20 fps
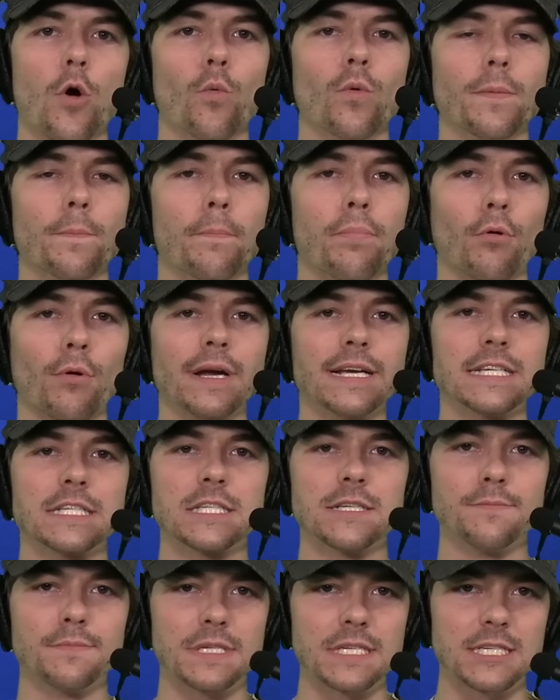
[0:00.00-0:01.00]
would bring
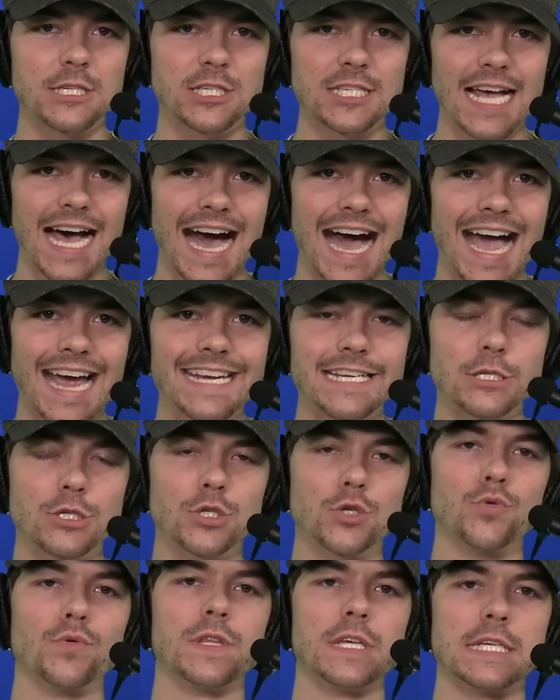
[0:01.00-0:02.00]
some size
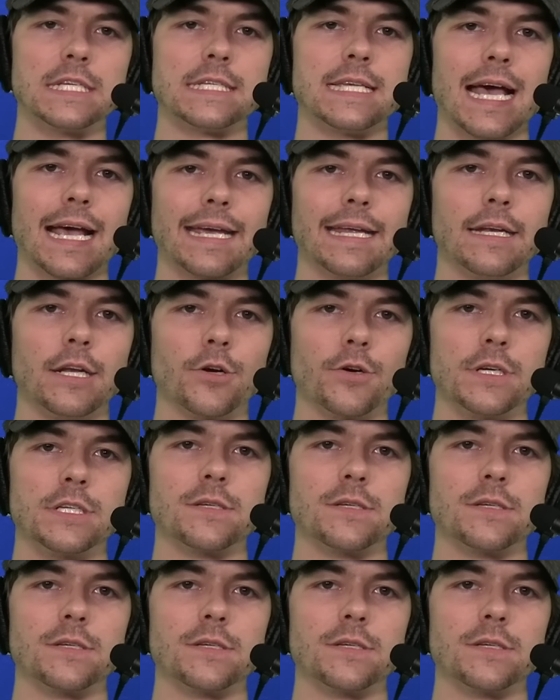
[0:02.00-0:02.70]
to this secondary,